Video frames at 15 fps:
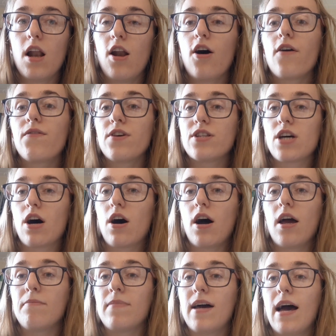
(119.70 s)
A lot of the
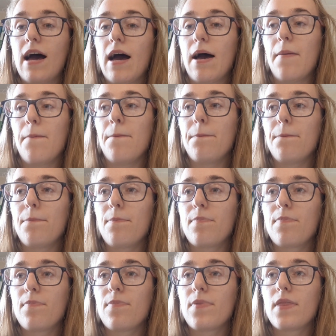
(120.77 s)
time,
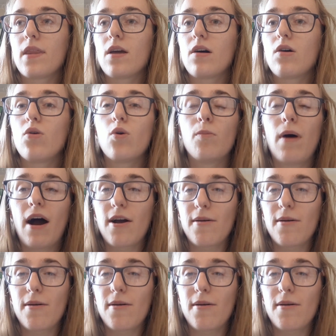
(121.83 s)
all